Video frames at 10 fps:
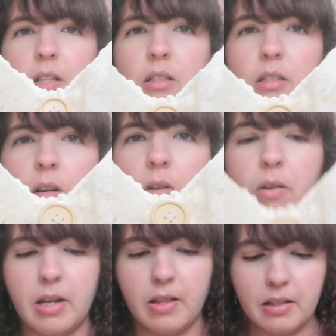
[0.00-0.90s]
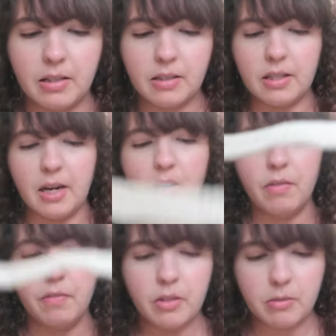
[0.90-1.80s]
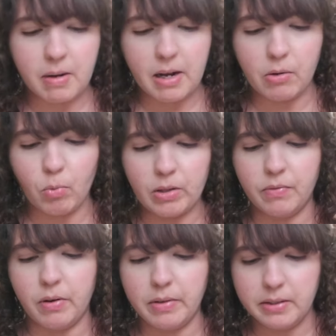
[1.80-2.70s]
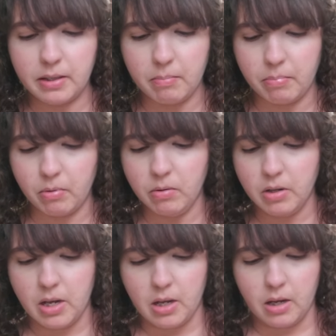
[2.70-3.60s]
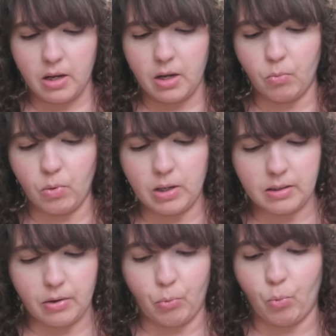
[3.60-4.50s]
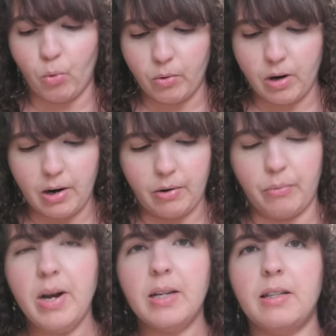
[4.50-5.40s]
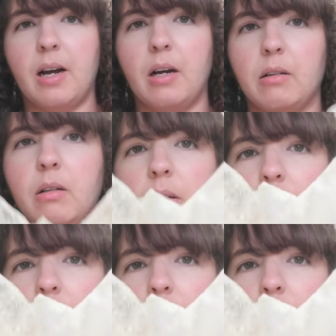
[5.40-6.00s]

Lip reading: So the design of this bag was very simple. It was a rectangle.